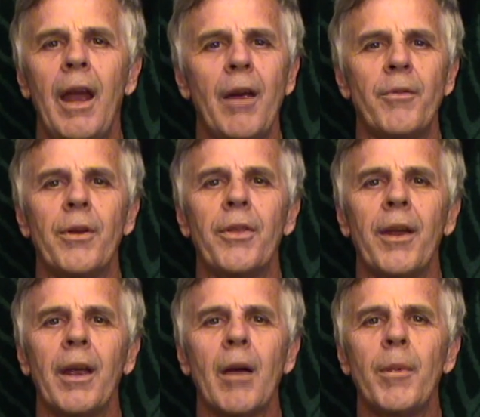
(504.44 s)

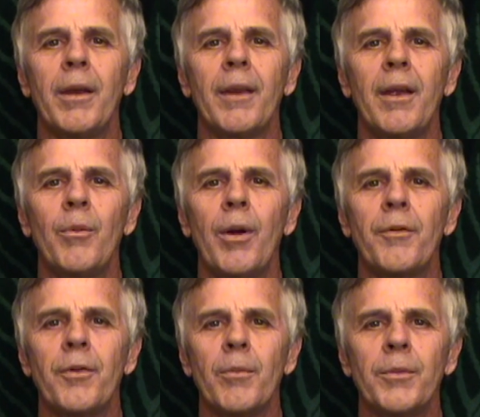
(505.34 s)
everything. I mean, they
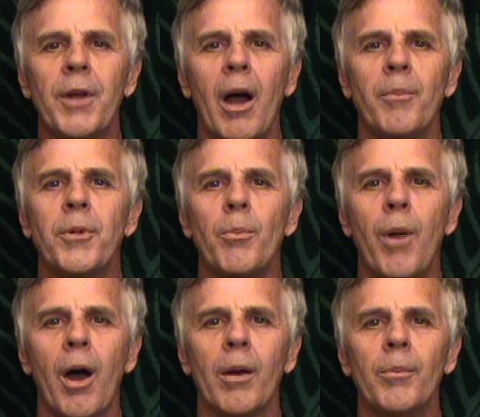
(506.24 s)
went from top to
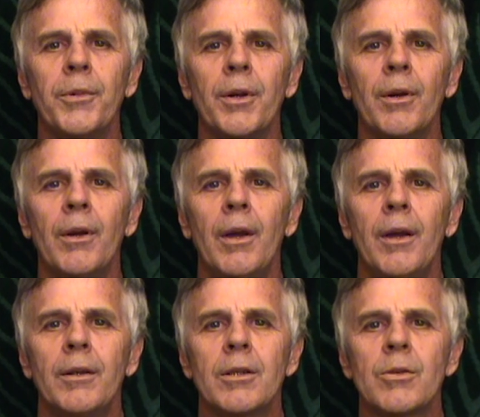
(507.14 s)
bottom to,
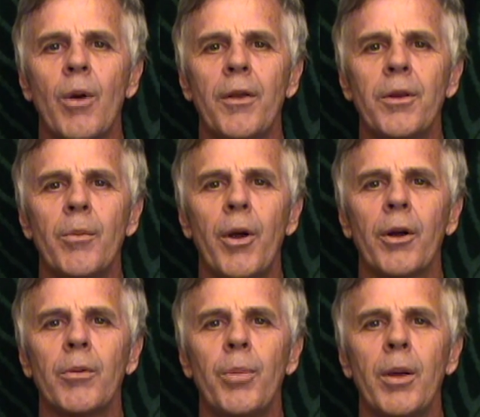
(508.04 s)
to sway the
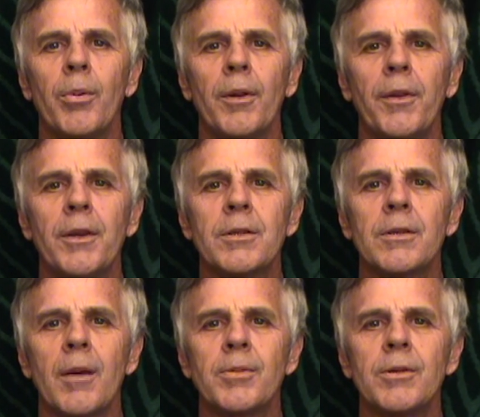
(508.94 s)
American people that this
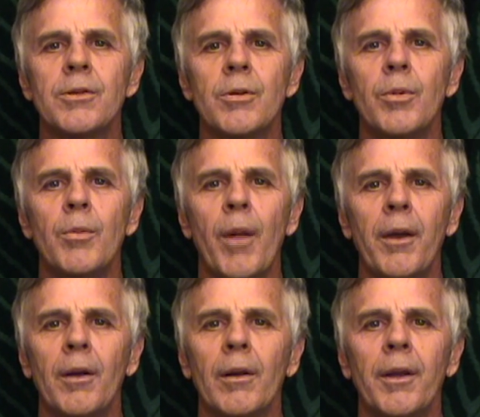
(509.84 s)
substance should be
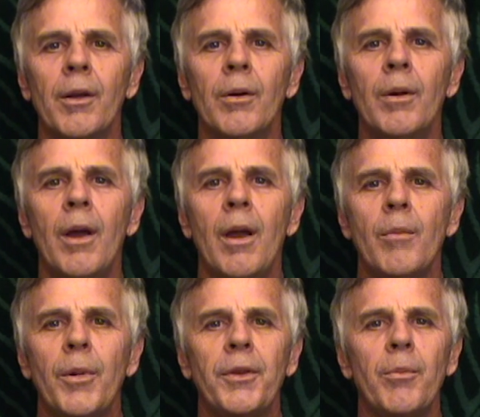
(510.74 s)
made illegal.
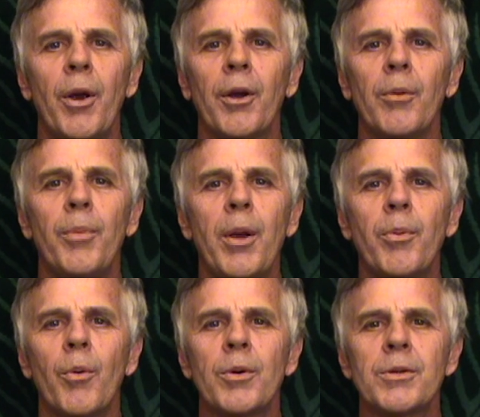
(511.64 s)
But the American
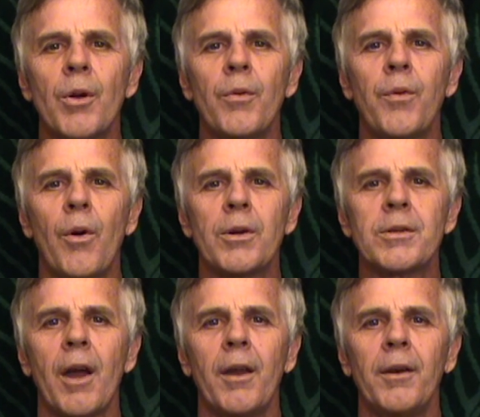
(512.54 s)
people were so
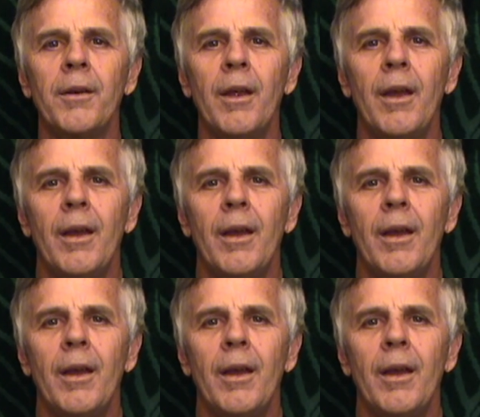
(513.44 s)
farsighted